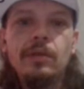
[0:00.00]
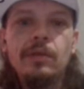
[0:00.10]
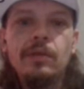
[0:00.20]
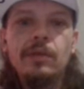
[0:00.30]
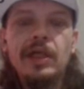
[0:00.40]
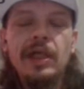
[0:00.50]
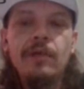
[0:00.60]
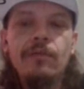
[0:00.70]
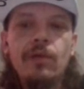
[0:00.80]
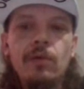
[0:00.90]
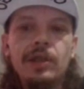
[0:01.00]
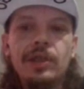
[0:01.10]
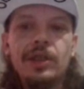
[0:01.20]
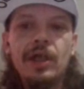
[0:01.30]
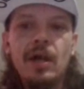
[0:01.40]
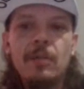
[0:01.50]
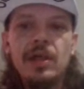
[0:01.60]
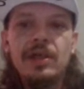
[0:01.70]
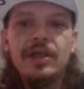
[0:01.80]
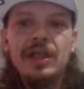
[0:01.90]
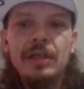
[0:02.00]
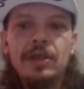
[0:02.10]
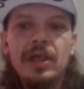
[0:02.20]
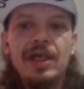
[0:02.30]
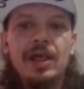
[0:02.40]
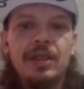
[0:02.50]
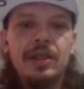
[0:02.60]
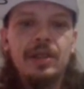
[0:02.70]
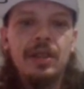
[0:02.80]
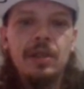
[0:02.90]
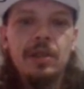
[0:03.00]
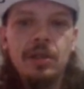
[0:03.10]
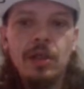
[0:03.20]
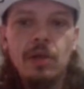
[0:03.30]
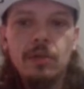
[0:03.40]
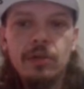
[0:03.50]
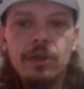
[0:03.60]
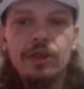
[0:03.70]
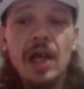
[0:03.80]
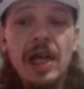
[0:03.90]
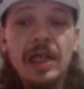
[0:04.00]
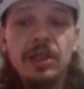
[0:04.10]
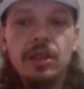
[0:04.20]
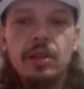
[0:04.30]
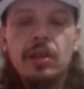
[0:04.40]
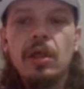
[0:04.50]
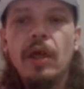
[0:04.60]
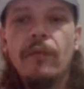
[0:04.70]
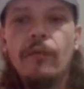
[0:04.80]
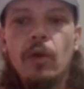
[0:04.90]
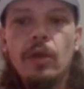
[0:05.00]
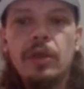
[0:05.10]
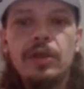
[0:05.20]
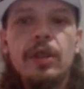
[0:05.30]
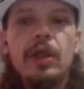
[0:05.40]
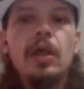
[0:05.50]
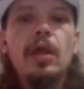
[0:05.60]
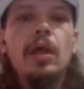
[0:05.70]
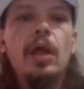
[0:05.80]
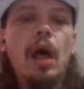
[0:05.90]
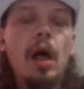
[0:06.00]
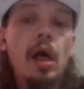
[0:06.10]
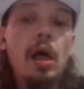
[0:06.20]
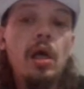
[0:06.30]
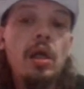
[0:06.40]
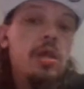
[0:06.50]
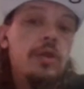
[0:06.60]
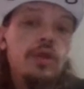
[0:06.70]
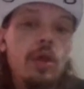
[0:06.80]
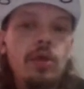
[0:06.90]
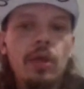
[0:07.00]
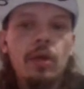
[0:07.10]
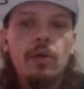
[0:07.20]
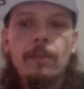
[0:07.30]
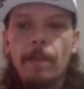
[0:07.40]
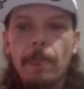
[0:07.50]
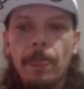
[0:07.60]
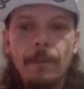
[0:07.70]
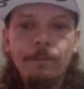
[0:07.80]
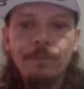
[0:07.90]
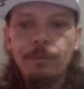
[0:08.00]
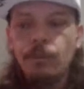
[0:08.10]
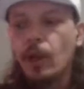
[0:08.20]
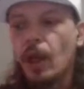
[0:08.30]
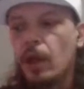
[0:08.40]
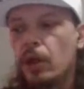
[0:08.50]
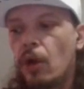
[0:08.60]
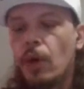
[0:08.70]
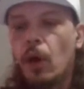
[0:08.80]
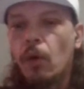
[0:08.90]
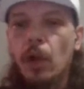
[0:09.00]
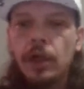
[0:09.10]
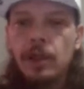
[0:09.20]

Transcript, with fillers: what the influences are, but it seems like it's you know, strange influence. Uh, so you know, you know, we don't really,